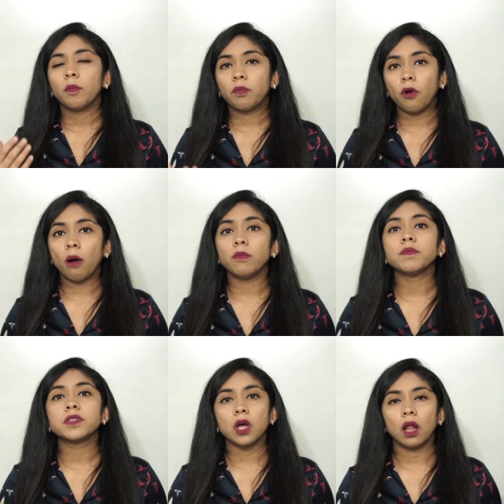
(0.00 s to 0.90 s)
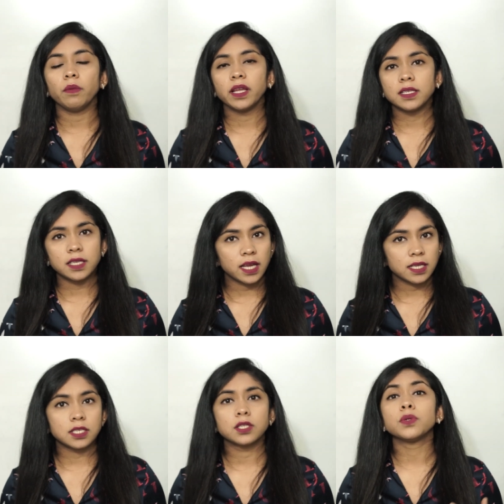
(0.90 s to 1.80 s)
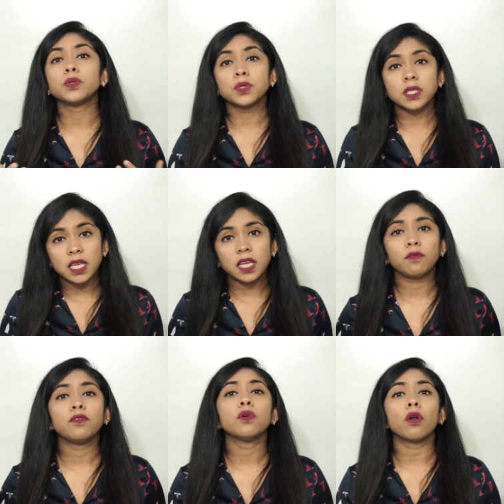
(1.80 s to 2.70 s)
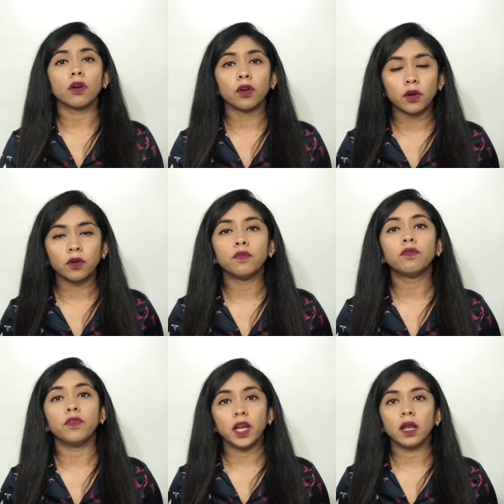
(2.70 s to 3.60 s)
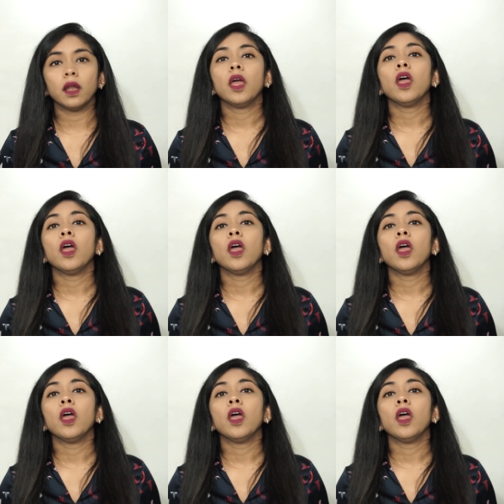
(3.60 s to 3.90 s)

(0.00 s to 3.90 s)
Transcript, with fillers: problem solving test to see if you're a good fit